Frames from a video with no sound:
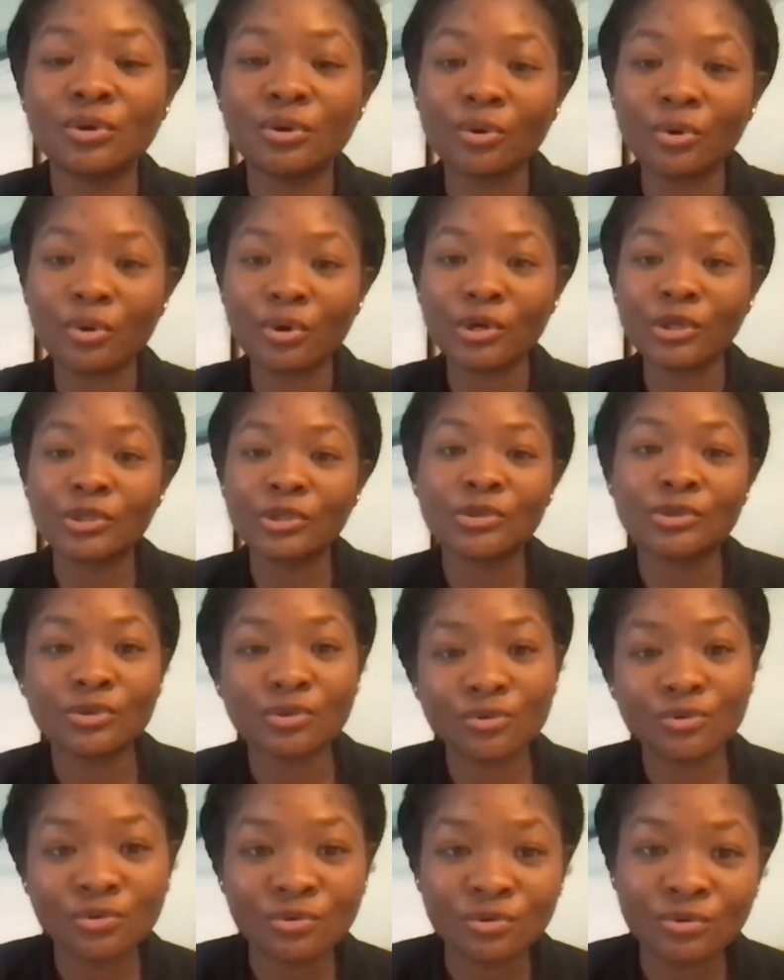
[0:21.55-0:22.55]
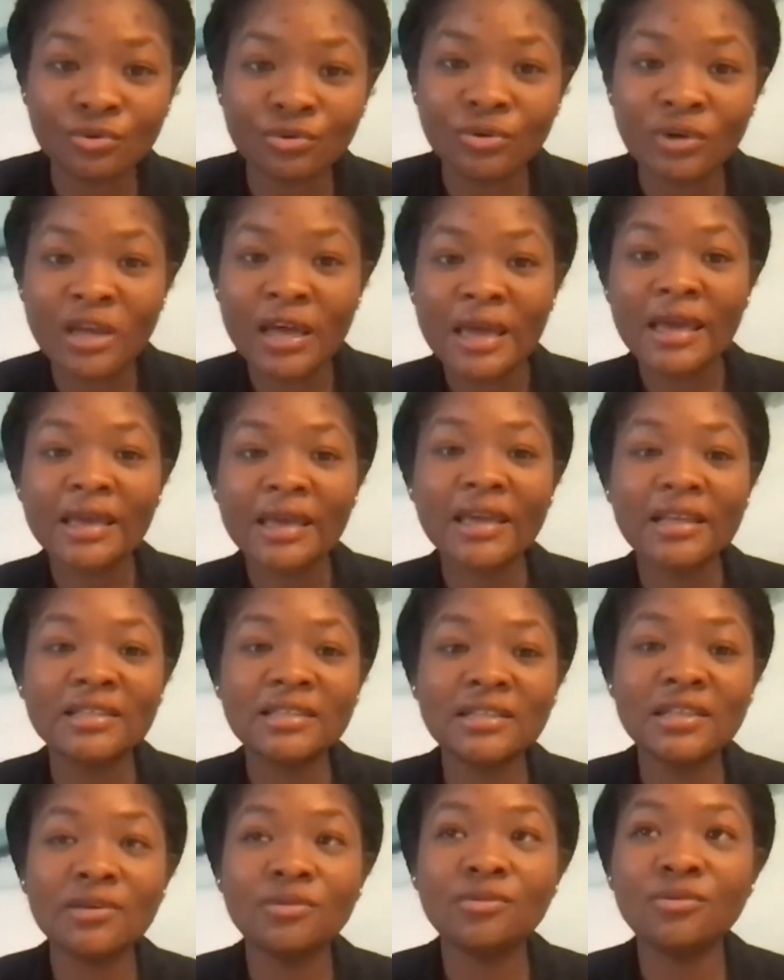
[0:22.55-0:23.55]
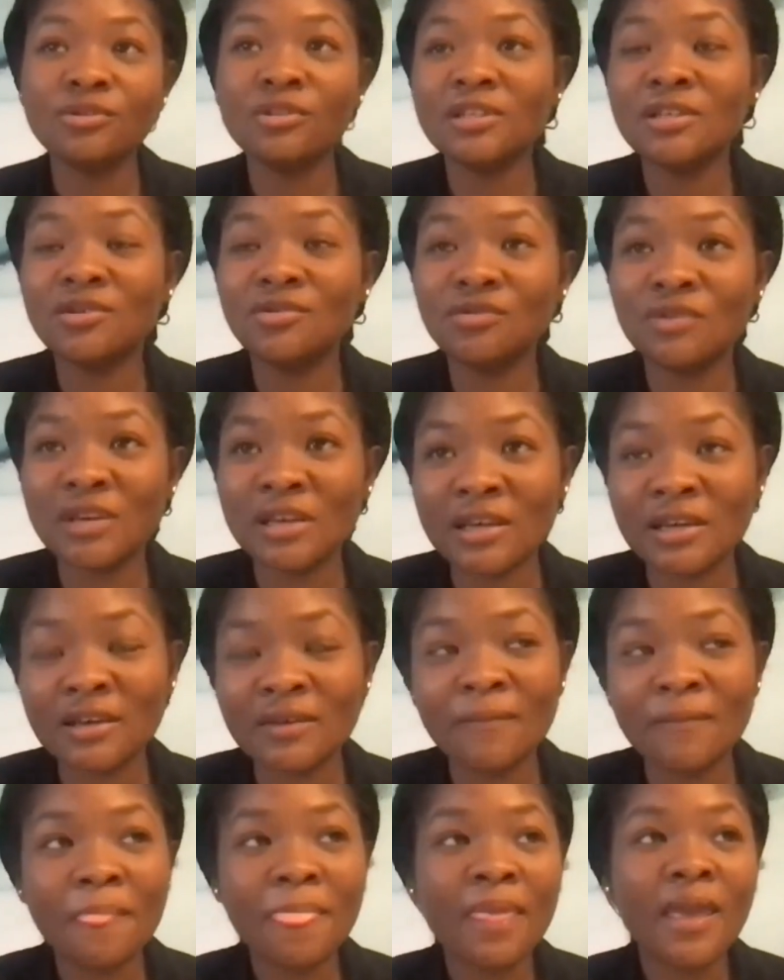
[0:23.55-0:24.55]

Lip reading: on going to school, getting a good degree,